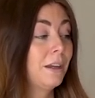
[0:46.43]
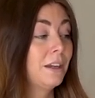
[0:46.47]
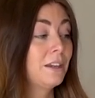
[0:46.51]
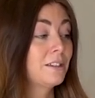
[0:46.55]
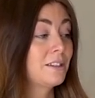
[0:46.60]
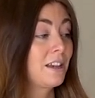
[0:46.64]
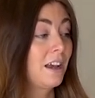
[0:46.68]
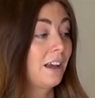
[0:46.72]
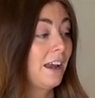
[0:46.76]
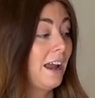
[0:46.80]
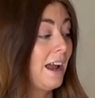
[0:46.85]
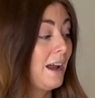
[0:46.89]

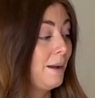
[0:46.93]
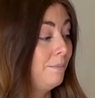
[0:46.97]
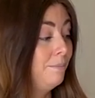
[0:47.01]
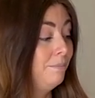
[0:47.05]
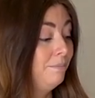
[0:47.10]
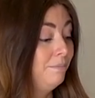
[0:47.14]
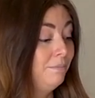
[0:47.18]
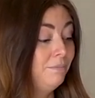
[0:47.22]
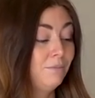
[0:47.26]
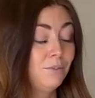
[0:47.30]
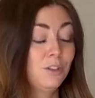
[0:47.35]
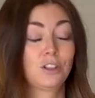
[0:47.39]
because I
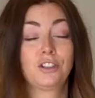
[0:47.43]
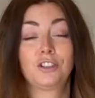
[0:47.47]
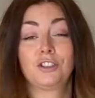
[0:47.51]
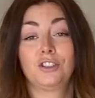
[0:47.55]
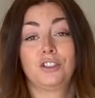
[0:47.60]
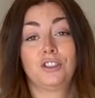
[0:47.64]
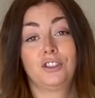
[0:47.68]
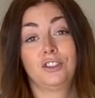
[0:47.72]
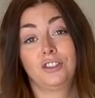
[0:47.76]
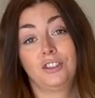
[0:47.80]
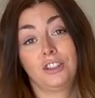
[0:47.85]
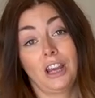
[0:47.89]
am
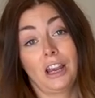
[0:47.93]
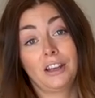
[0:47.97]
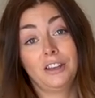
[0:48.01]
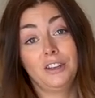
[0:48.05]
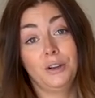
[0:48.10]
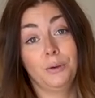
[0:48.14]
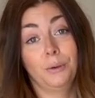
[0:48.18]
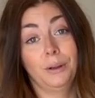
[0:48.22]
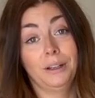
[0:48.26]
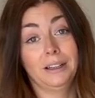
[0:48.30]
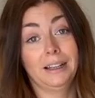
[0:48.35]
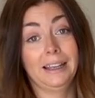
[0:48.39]
just
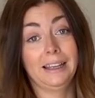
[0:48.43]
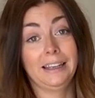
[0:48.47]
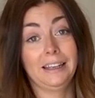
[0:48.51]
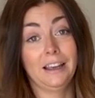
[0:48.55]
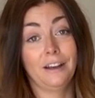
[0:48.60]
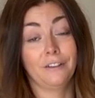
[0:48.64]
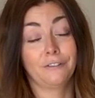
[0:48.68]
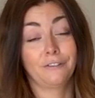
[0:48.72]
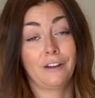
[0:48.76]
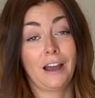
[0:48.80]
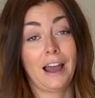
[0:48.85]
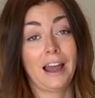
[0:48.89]
genuinely
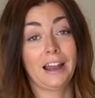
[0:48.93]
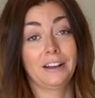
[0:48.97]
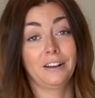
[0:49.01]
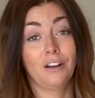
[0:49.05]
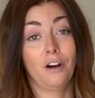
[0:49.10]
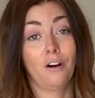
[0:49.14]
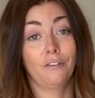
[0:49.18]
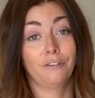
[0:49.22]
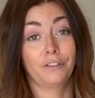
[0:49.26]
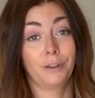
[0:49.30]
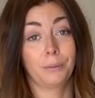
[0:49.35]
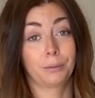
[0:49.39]
a fan
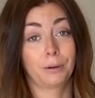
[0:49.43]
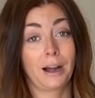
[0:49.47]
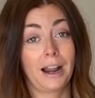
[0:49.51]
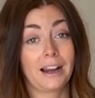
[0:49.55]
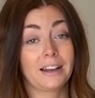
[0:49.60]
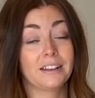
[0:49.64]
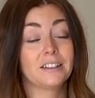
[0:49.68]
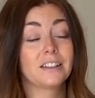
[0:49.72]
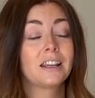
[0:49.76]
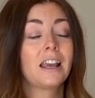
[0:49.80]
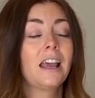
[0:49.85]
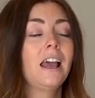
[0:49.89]
of the
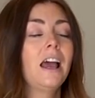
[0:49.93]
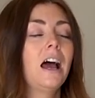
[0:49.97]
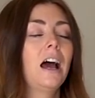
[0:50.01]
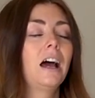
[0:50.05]
brand,